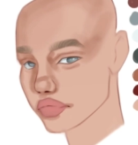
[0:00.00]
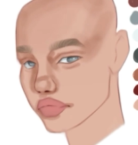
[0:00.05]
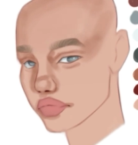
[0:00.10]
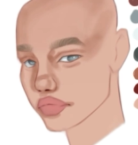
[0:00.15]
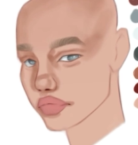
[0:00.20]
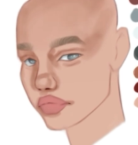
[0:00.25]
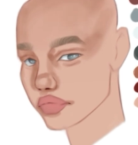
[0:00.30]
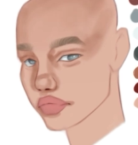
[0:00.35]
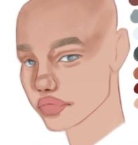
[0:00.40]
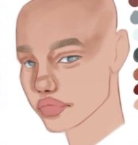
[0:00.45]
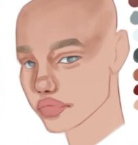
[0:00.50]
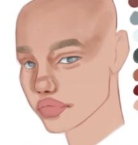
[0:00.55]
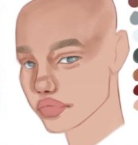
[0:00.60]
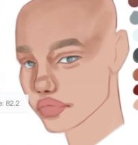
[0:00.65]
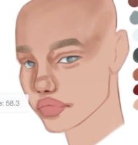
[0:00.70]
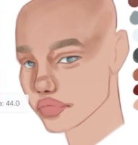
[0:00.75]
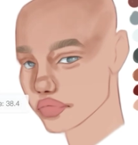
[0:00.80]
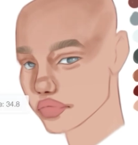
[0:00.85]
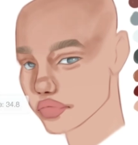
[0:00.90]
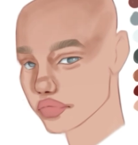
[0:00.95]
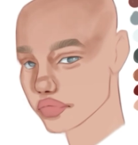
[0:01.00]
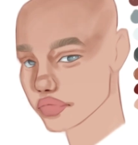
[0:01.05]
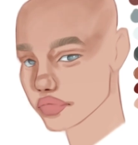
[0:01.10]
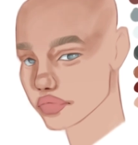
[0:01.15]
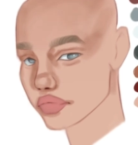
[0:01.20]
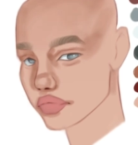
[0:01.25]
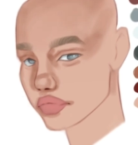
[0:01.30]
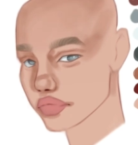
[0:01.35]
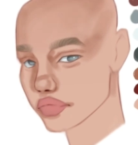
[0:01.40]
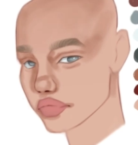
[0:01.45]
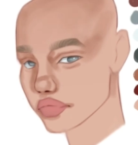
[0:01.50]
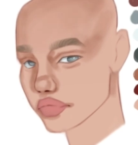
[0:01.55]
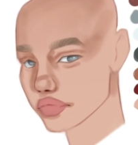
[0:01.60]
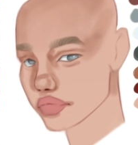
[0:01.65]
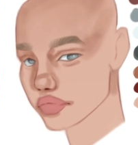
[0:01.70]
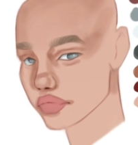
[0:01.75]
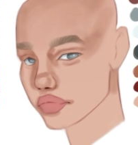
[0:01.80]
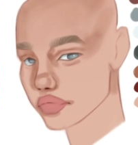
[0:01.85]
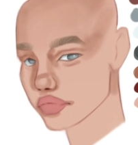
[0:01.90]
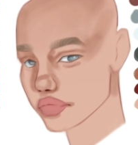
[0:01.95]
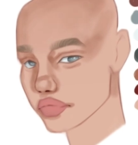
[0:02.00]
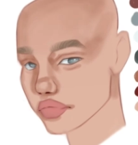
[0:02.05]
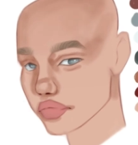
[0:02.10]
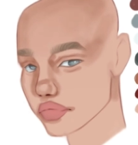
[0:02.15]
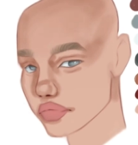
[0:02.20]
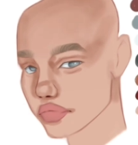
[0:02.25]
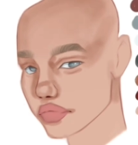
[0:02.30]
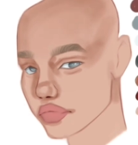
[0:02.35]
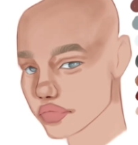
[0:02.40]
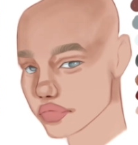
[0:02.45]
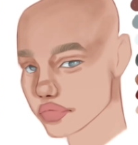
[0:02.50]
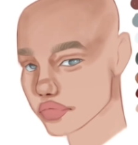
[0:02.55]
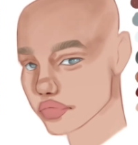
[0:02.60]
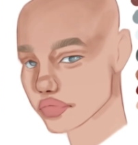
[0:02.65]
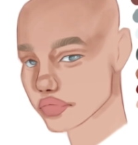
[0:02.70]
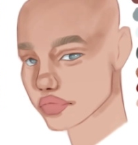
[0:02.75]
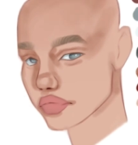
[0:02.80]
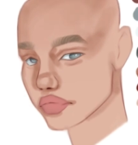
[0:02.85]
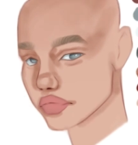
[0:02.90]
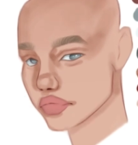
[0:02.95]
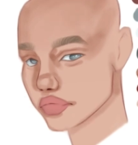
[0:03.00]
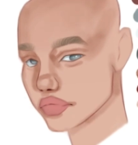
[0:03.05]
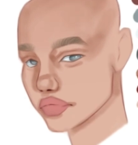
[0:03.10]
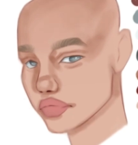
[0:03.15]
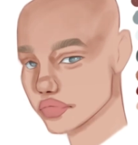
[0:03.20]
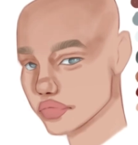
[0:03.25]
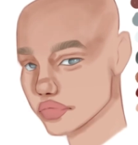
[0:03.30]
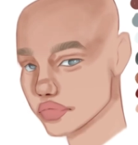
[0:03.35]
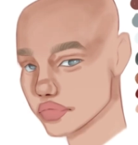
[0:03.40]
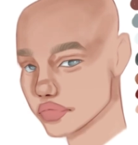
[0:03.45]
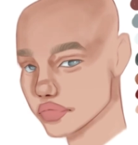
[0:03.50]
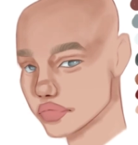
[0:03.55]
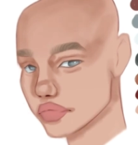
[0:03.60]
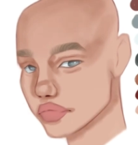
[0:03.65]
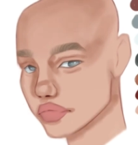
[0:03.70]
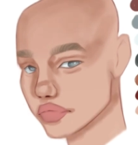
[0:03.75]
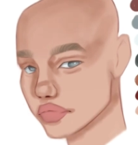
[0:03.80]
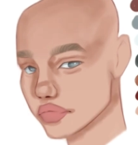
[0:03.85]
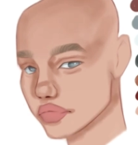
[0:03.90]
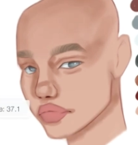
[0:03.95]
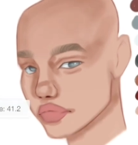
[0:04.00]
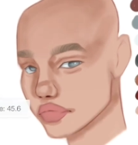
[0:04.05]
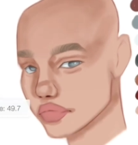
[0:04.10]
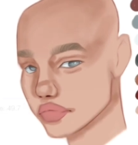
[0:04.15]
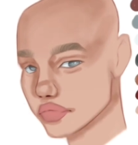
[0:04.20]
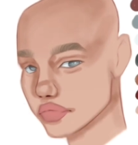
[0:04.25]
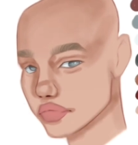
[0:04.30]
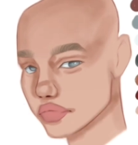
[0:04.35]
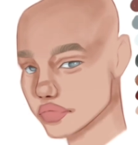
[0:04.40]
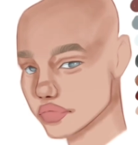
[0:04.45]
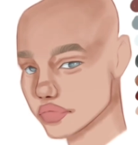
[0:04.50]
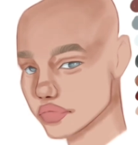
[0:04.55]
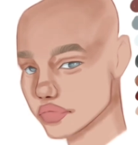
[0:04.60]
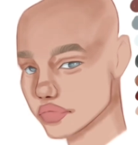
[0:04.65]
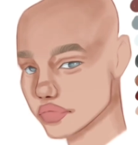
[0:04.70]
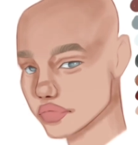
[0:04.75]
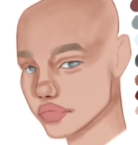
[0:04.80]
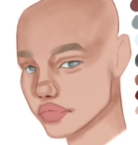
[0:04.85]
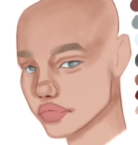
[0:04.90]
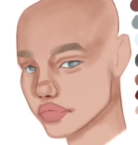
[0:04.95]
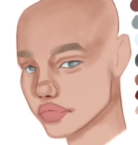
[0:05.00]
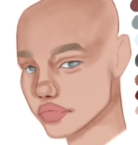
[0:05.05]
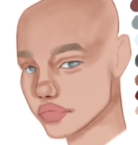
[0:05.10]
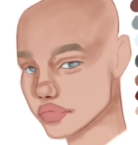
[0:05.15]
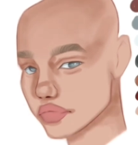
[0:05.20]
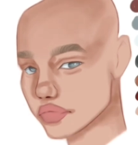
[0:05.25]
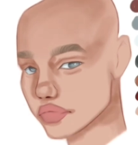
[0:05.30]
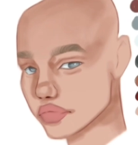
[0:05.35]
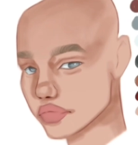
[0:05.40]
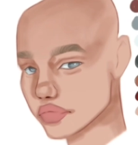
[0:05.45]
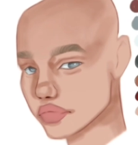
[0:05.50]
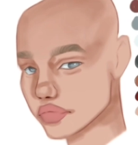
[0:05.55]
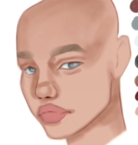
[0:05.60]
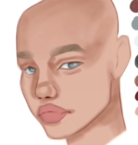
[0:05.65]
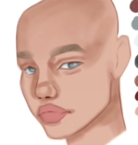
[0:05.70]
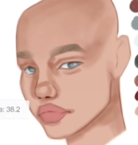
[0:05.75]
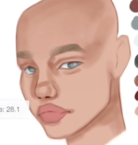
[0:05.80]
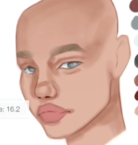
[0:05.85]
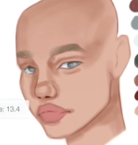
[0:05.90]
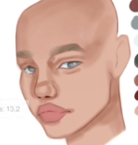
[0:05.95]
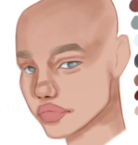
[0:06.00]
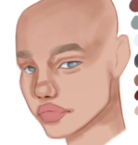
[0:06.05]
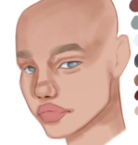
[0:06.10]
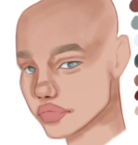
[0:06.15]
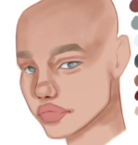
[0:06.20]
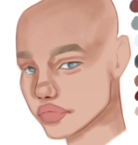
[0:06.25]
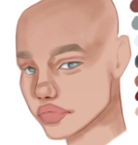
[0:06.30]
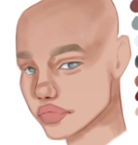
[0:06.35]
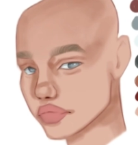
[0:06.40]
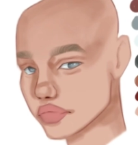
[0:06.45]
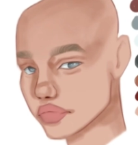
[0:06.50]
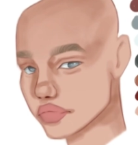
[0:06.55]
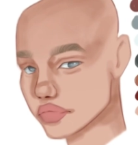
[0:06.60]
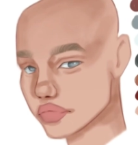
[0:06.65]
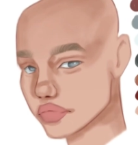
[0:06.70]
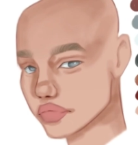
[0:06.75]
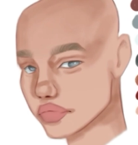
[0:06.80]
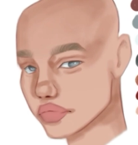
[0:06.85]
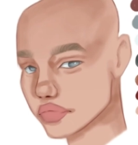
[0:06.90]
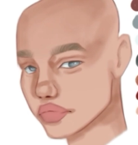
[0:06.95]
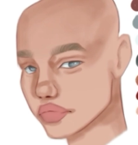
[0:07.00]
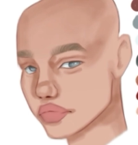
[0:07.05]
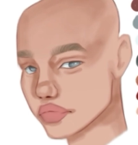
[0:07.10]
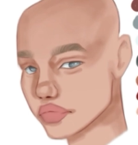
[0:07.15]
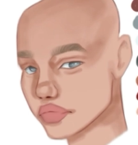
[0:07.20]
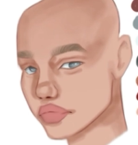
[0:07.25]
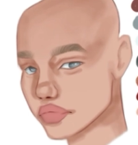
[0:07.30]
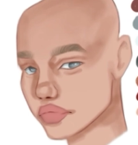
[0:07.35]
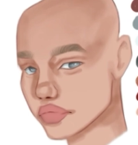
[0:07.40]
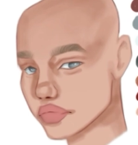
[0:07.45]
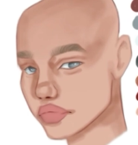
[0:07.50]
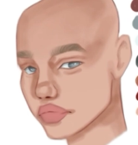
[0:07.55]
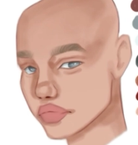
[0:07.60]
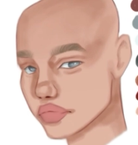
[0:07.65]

[no speech]